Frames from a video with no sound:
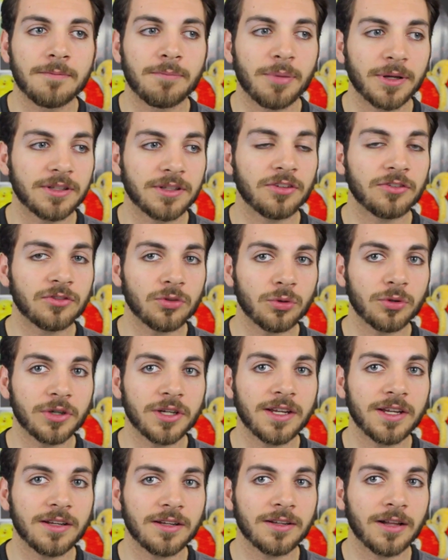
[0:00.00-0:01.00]
But the
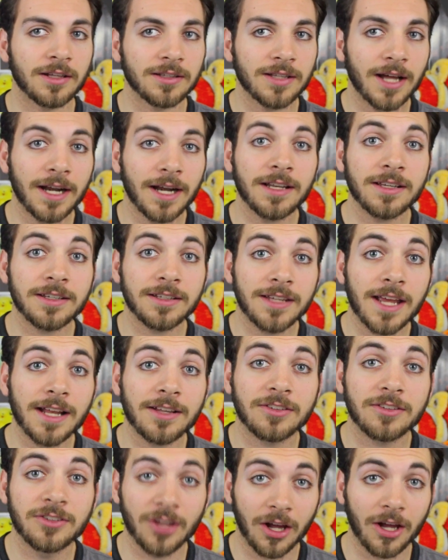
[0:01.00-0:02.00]
story, a lot
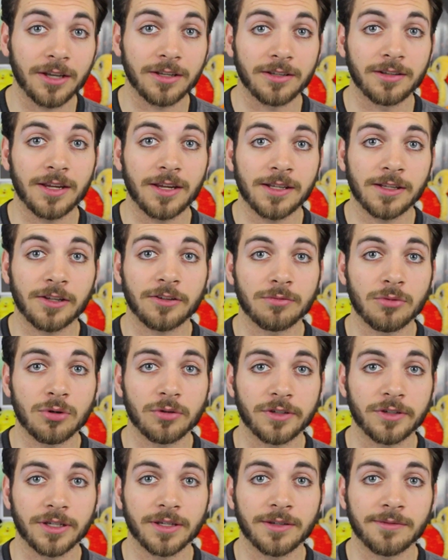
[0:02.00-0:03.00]
gets done in this
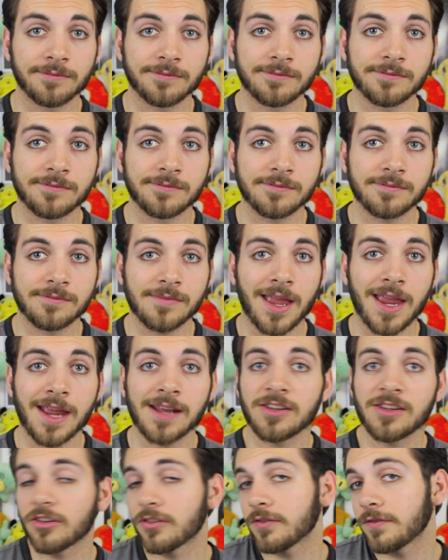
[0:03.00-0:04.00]
movie,
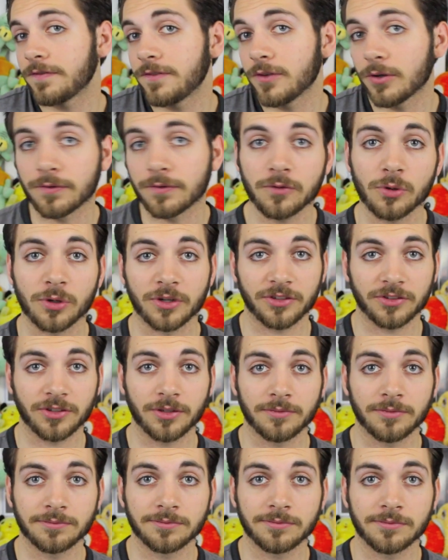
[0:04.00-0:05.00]
and it doesn't feel
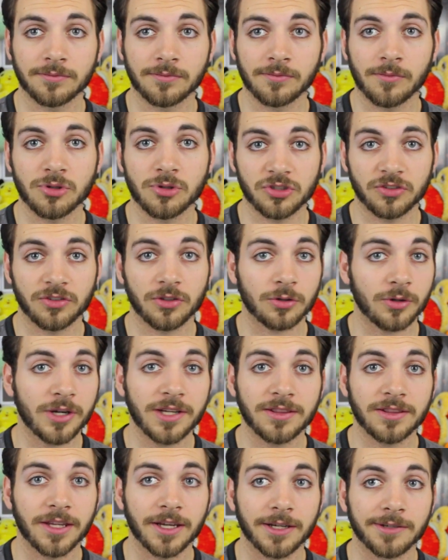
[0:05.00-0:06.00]
forced, which is a
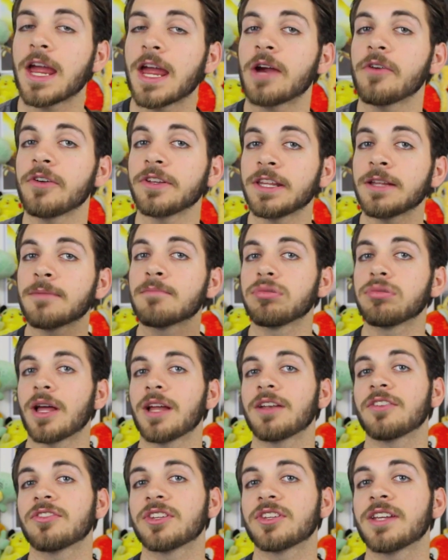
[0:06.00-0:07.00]
great thing. Everything
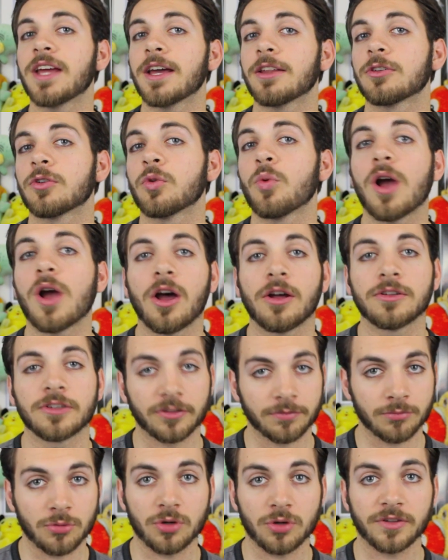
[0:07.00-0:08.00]
blends together well in
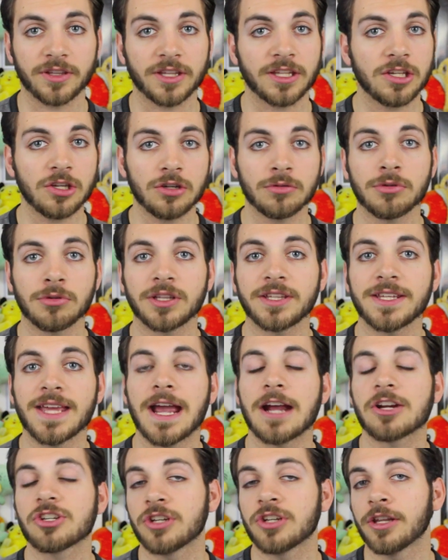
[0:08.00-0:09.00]
this movie. The humor, the
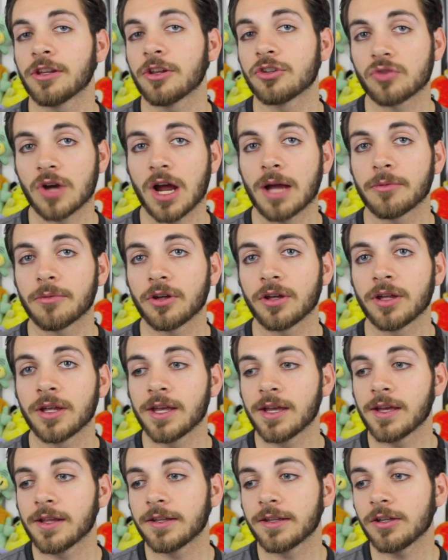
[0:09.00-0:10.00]
action, and the drama,
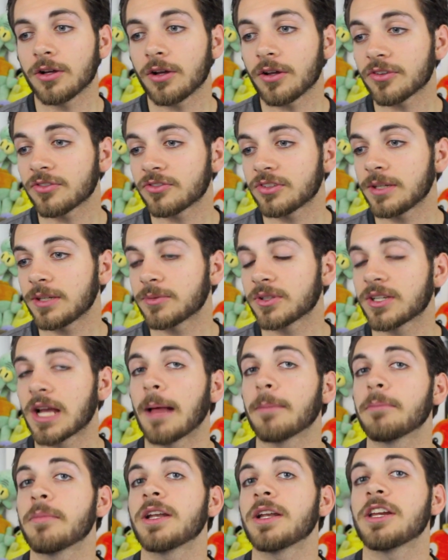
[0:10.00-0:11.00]
they all seem to
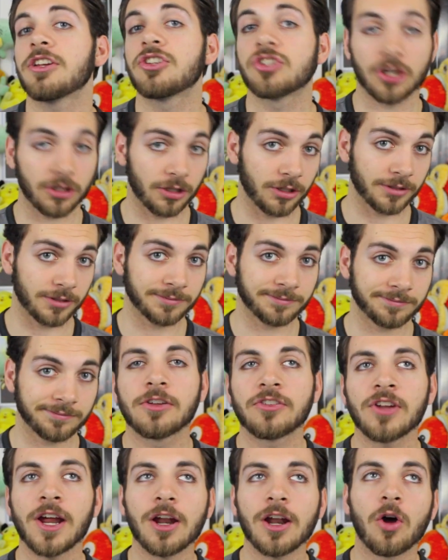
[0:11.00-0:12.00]
complement each other.
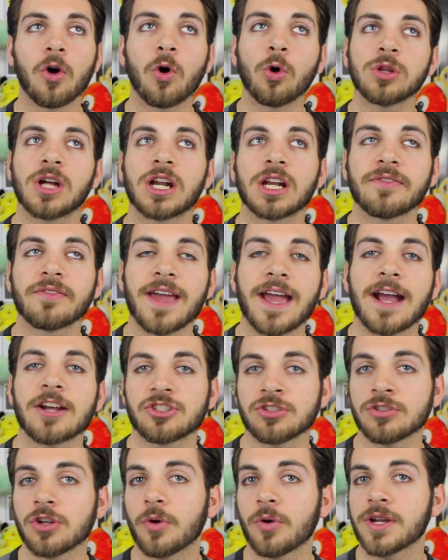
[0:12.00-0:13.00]
There's not a whole lot of
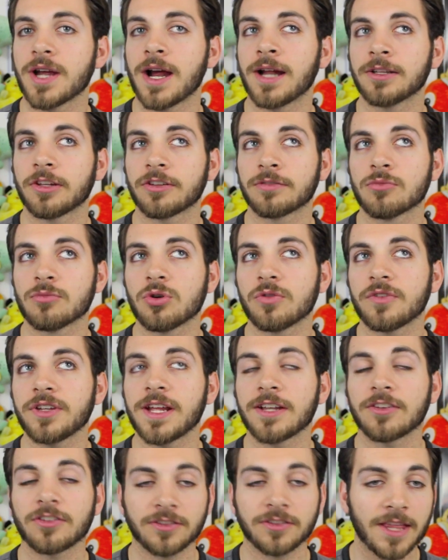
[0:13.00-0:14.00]
action going on in this
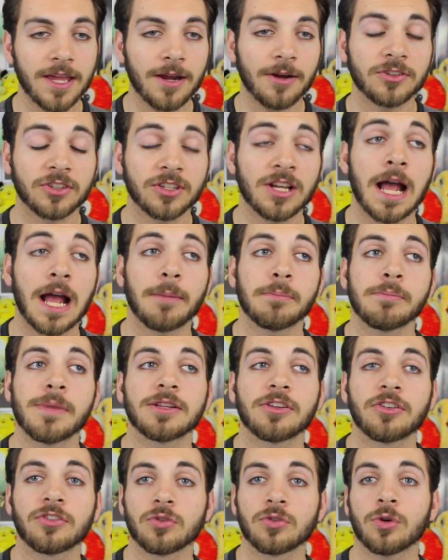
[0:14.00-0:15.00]
movie. It's there to
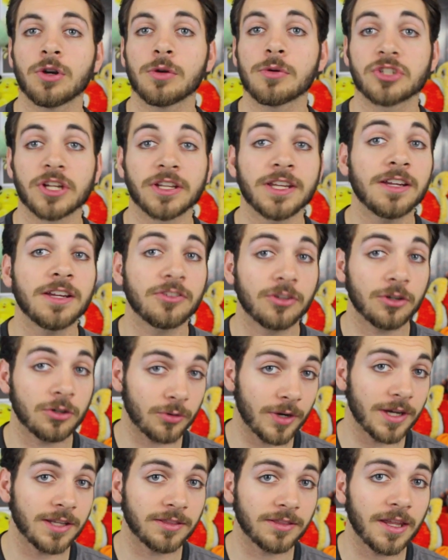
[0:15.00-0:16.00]
complement the story, which I think is a
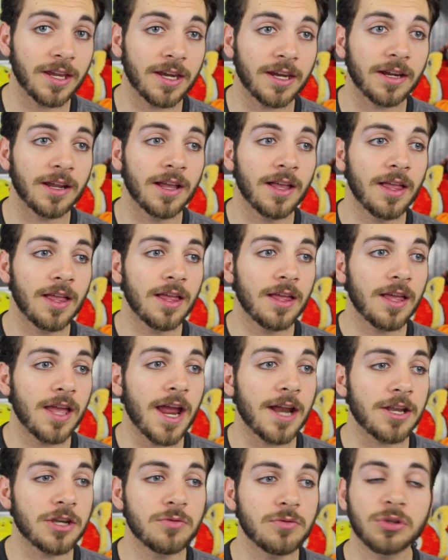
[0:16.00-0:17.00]
great thing.
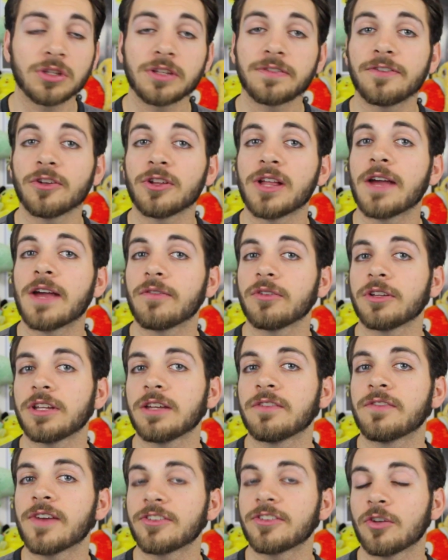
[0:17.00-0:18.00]
And you really feel heavily
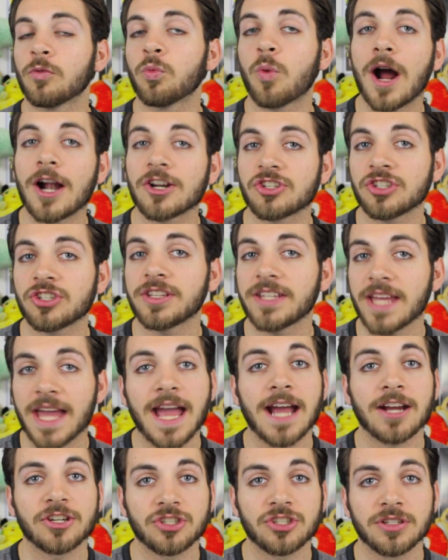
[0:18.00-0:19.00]
invested watching the
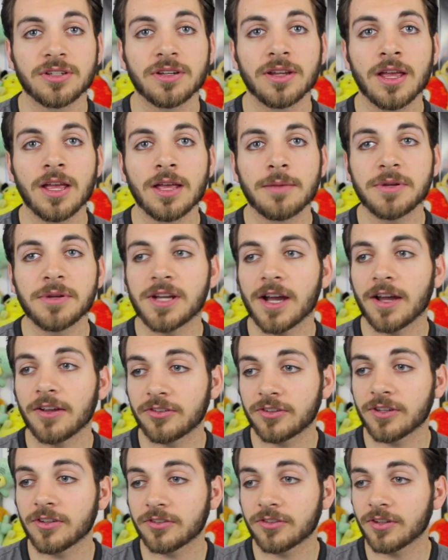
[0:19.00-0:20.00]
action,
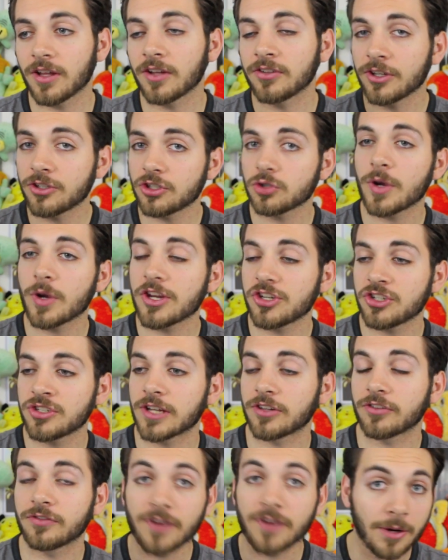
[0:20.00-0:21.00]
because there's a situation
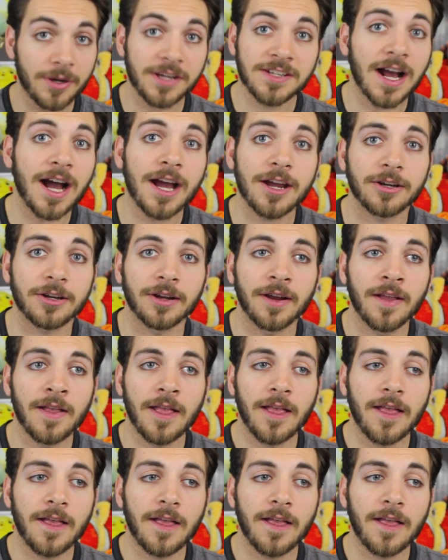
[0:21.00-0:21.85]
that's very dire.